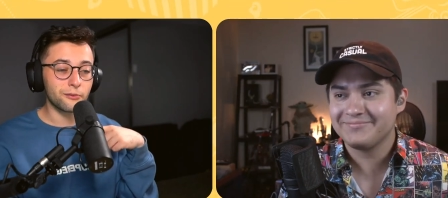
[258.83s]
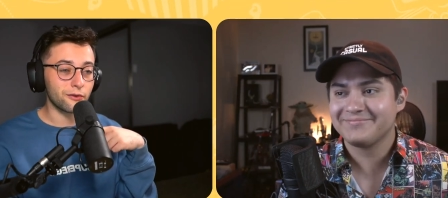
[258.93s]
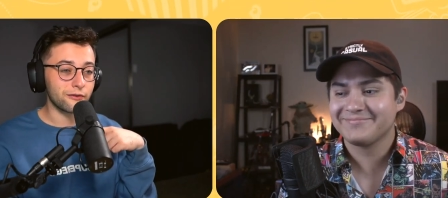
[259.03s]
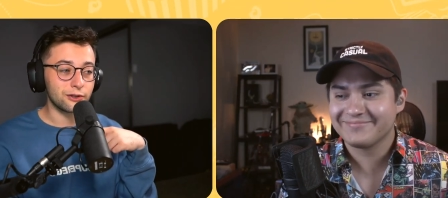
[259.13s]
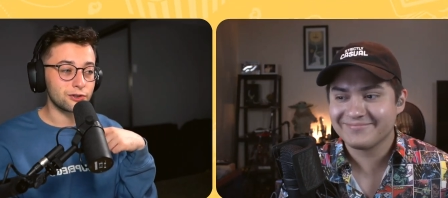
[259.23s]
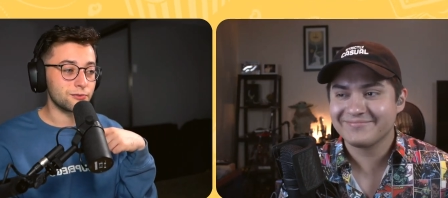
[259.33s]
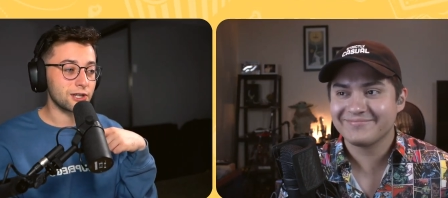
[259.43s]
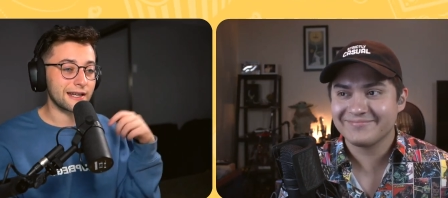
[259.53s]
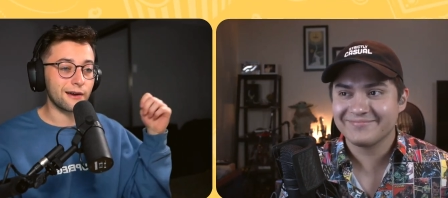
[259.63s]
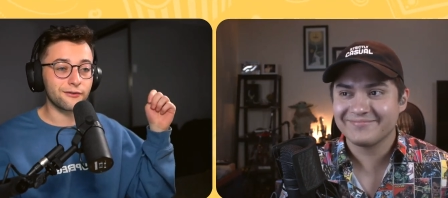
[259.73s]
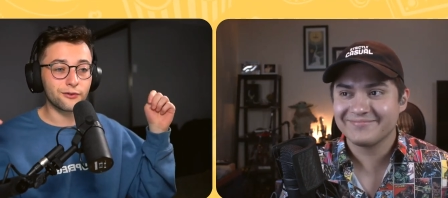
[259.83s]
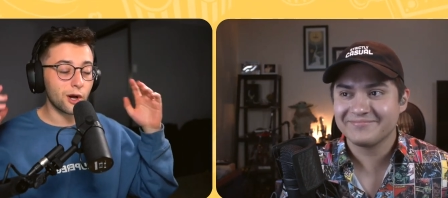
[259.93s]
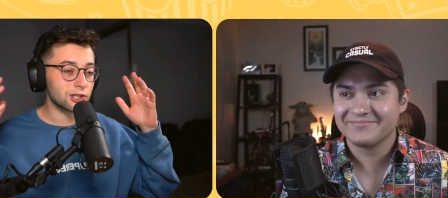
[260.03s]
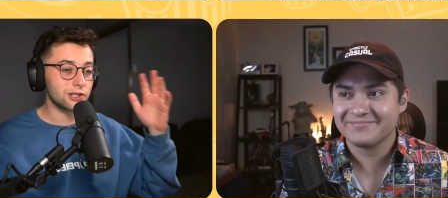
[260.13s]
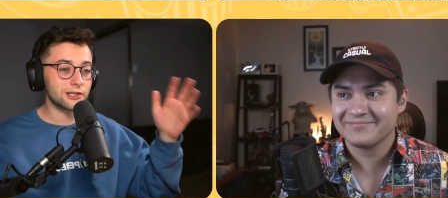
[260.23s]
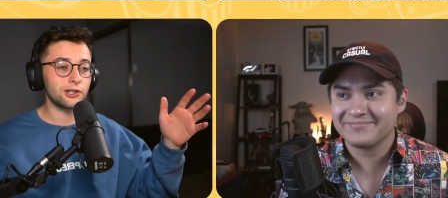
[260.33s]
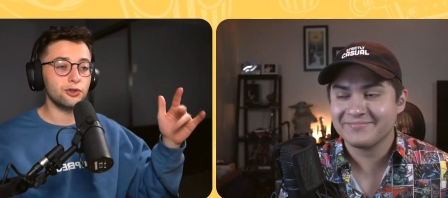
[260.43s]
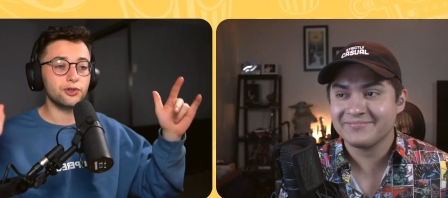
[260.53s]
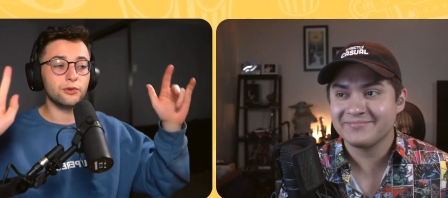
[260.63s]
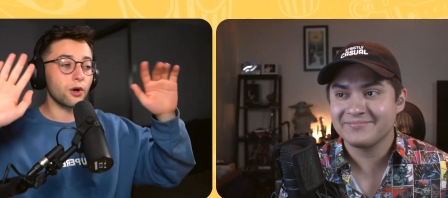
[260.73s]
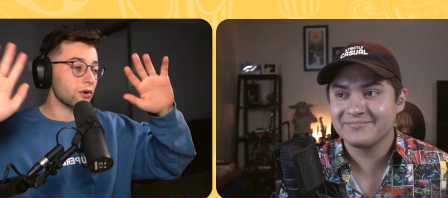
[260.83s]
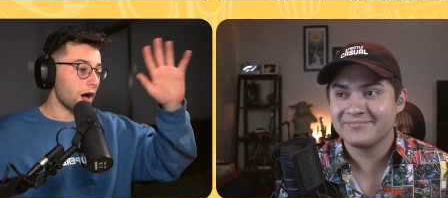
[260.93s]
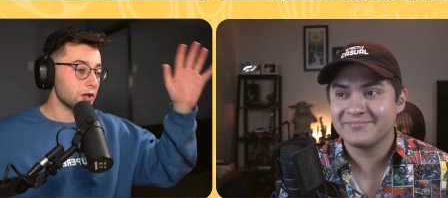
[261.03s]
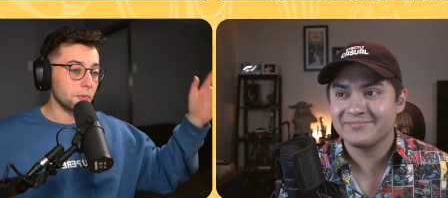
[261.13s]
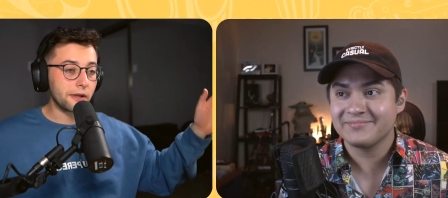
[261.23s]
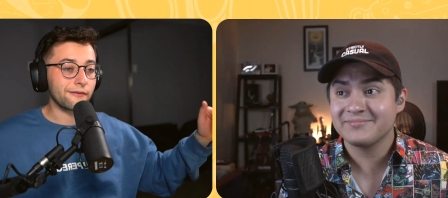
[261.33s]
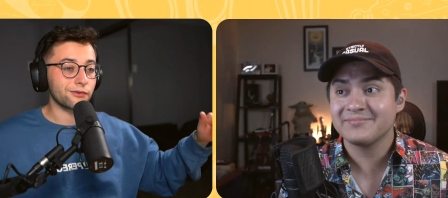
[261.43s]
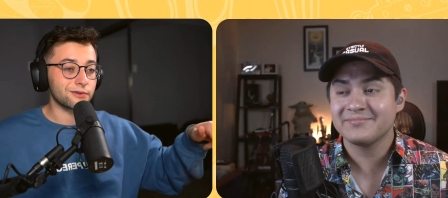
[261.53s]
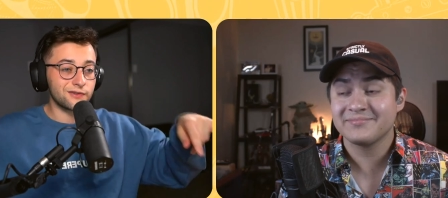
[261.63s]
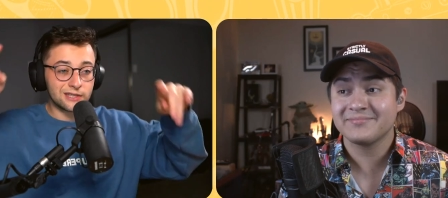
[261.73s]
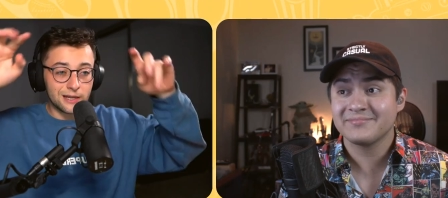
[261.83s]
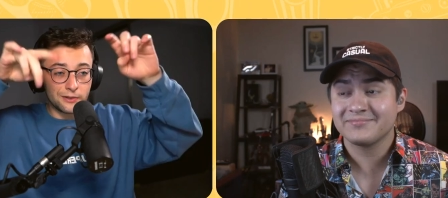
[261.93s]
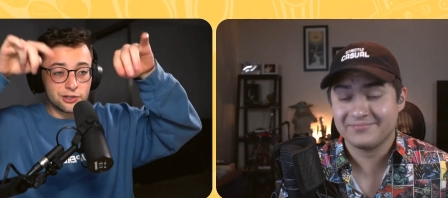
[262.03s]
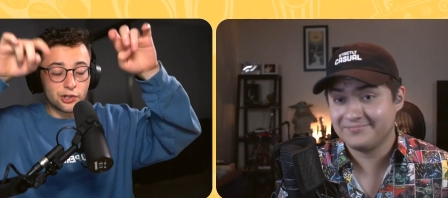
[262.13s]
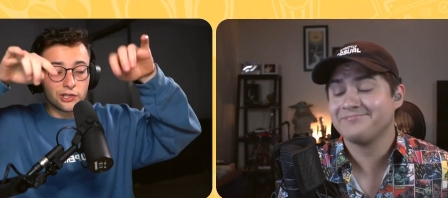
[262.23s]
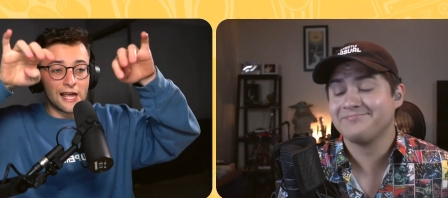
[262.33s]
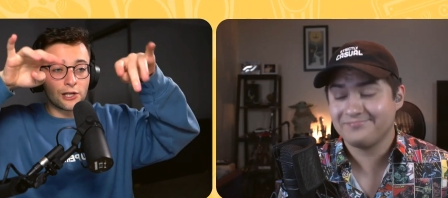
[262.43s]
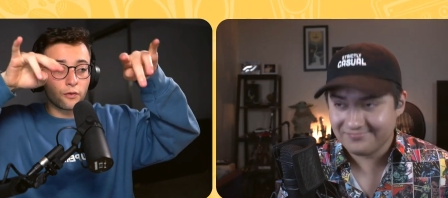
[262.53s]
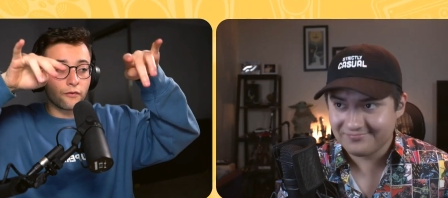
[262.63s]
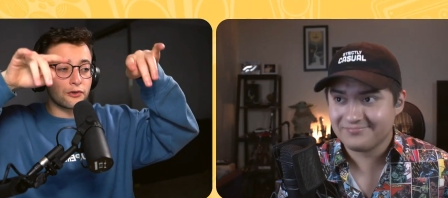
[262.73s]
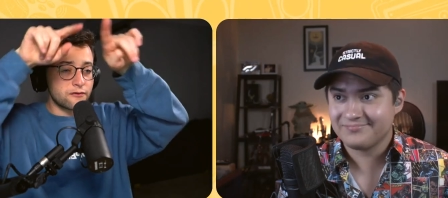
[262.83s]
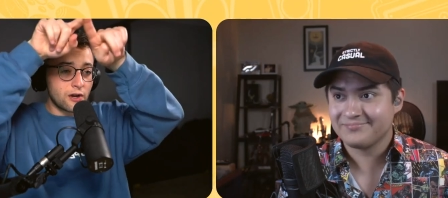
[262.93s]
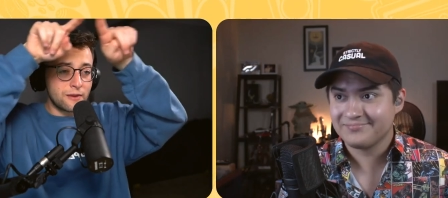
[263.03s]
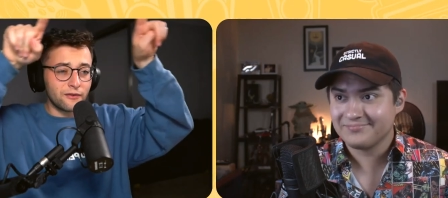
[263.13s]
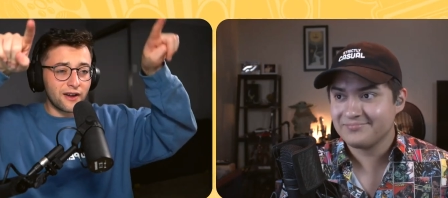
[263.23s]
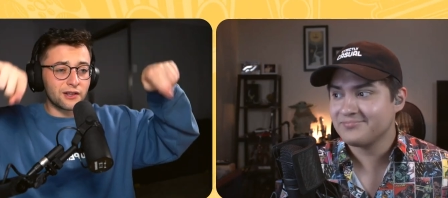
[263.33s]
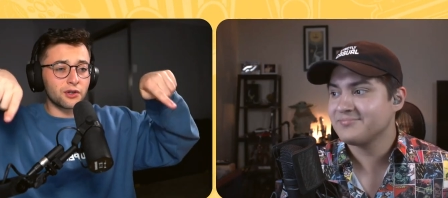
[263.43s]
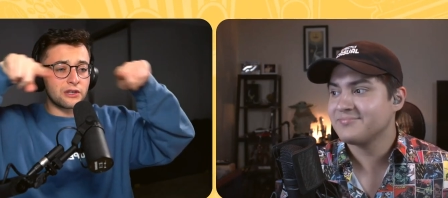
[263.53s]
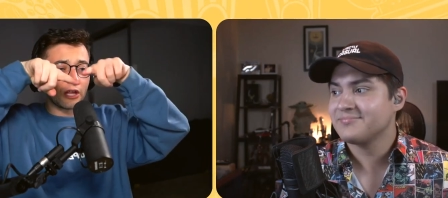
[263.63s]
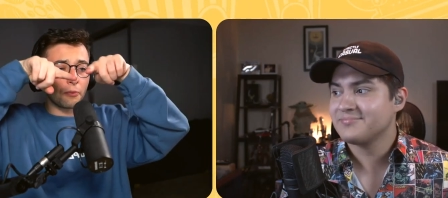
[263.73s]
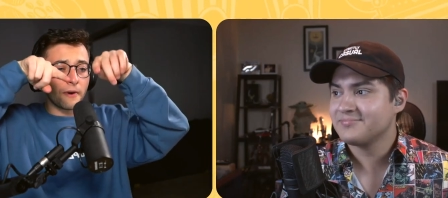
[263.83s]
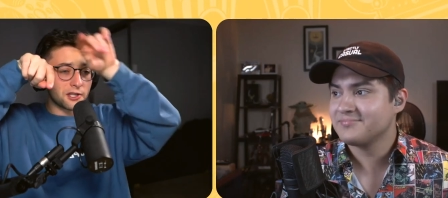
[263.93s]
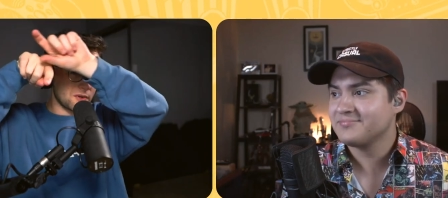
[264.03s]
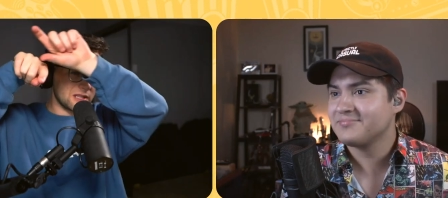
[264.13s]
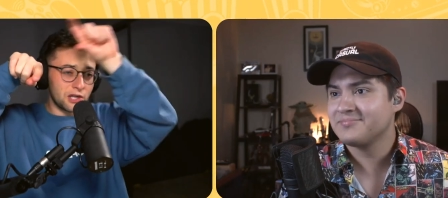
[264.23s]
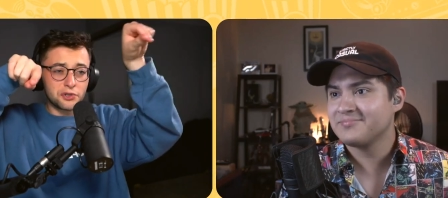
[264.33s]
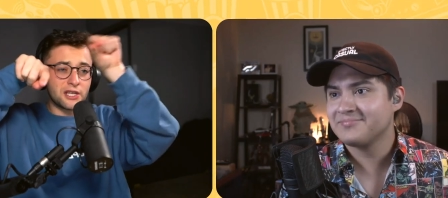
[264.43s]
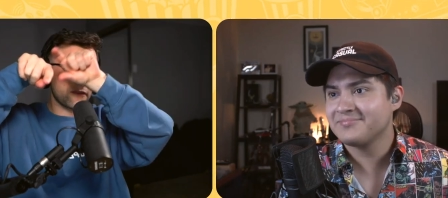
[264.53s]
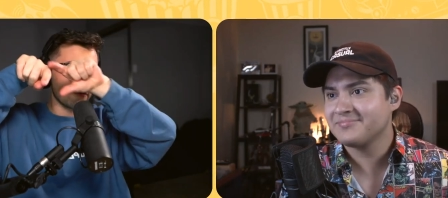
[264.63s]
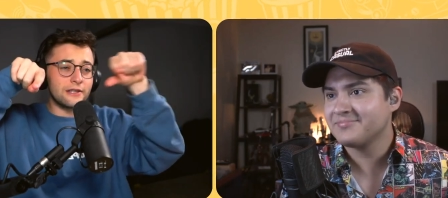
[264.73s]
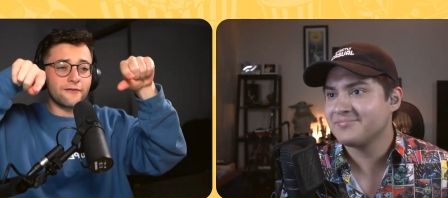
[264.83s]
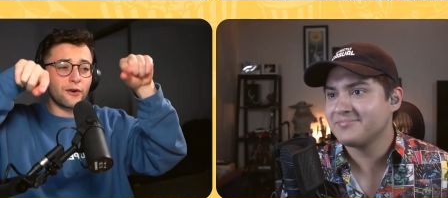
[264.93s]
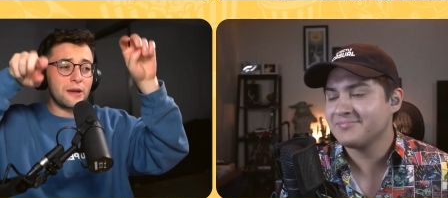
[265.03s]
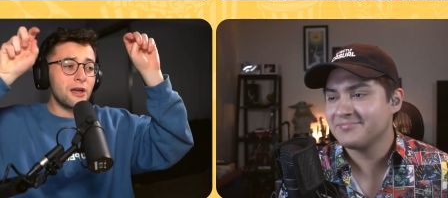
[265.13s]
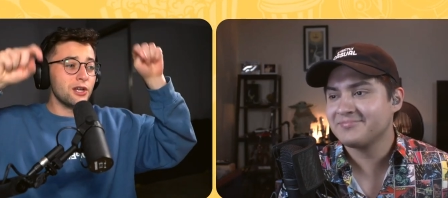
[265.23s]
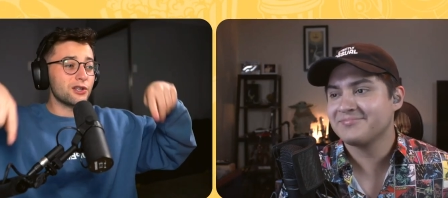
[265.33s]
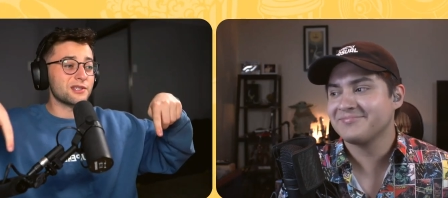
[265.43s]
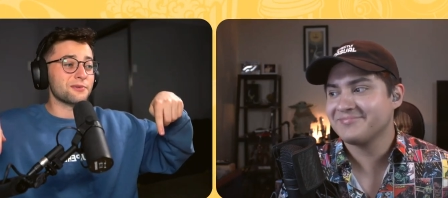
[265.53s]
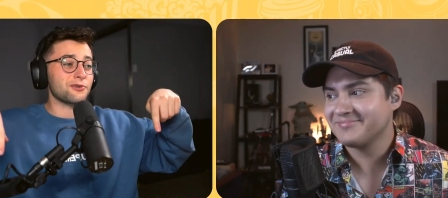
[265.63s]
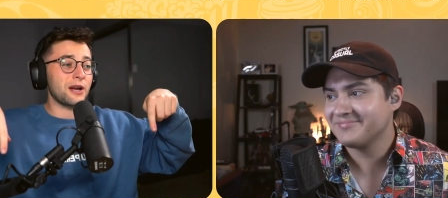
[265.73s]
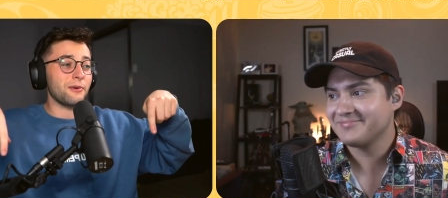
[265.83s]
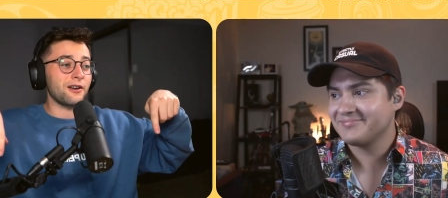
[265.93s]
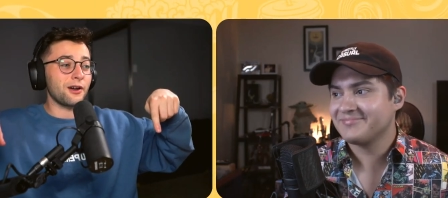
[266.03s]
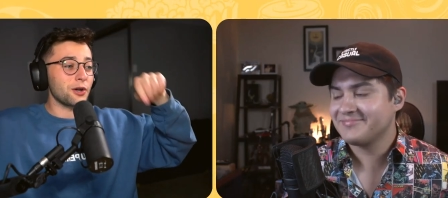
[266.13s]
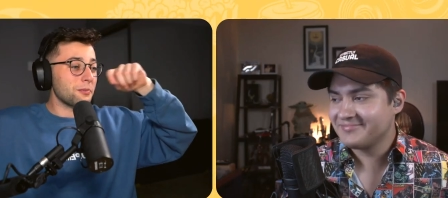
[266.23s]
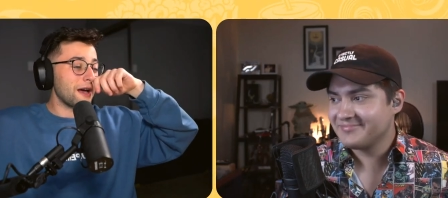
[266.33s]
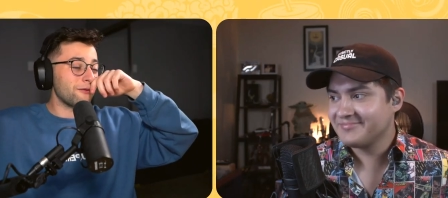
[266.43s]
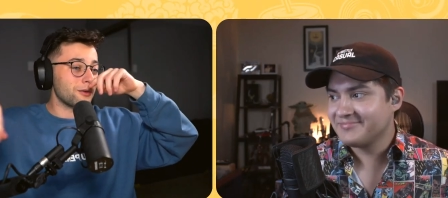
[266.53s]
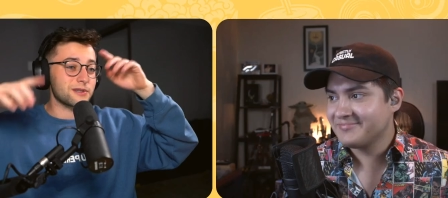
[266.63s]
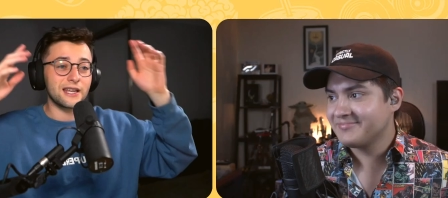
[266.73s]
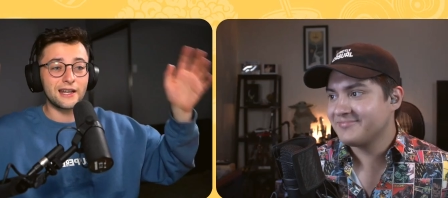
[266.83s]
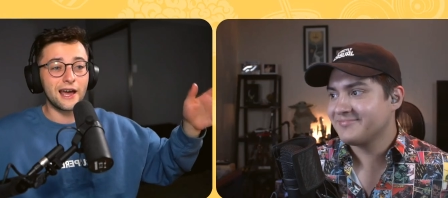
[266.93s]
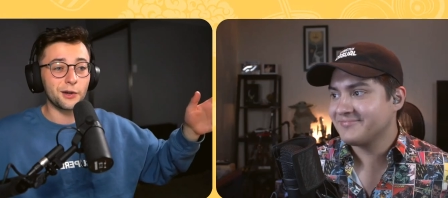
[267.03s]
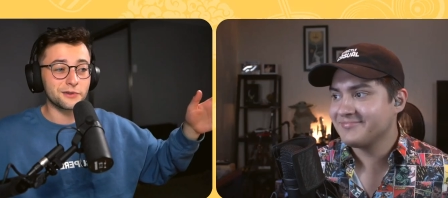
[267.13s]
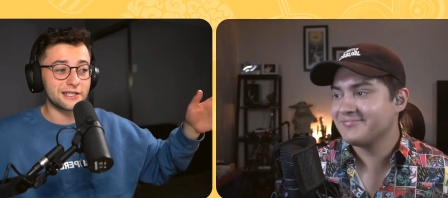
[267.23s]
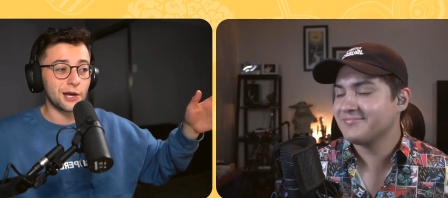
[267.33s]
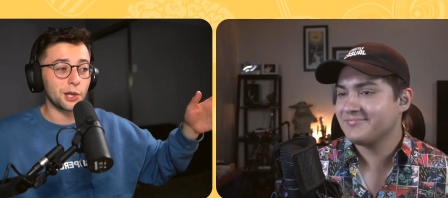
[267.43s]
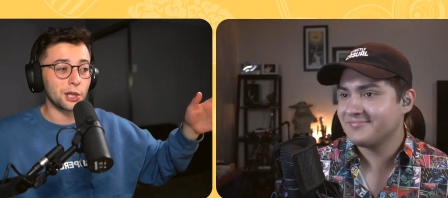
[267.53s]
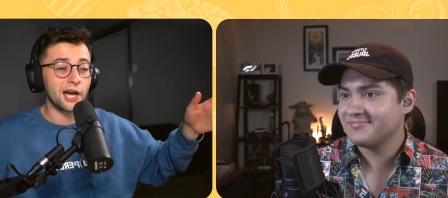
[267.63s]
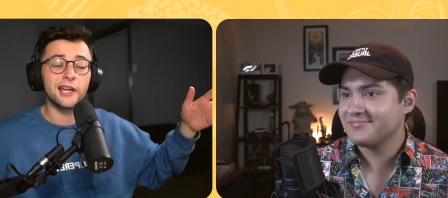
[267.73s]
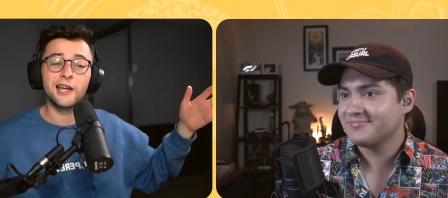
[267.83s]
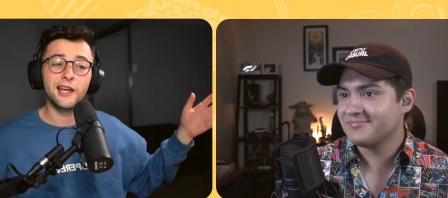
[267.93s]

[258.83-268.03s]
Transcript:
Speaker 1: YouTube, check it out. If you're watching this on YouTube, go to audio platforms. If you type in Strictly Casual Freeze Frame, you find a little yellow box right there. It says Freeze Frame. You can subscribe on audio platforms, and that helps us out a lot.